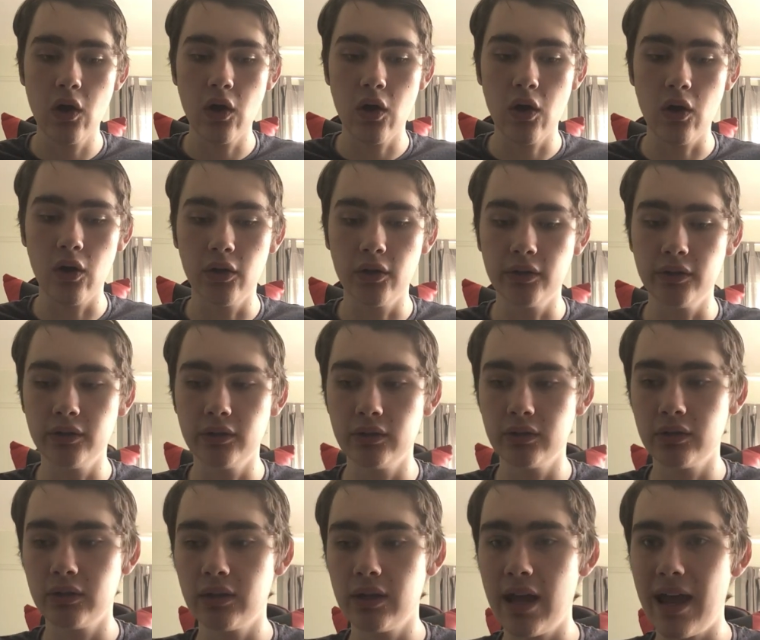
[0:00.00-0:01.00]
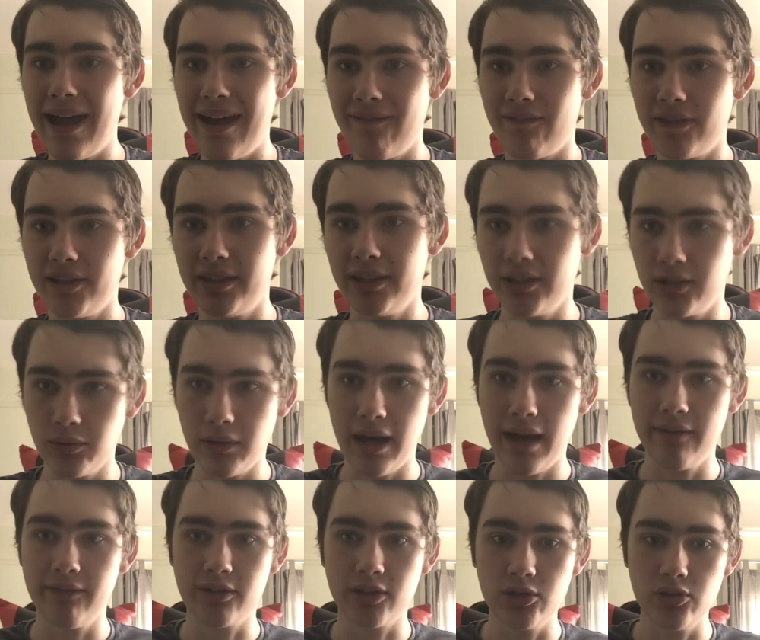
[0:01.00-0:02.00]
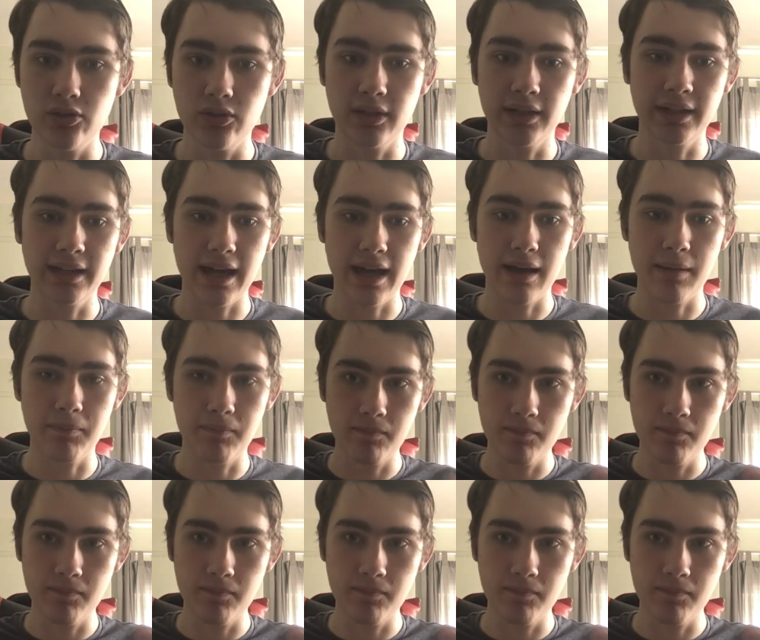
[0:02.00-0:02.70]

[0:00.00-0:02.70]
on everything you have, because you can get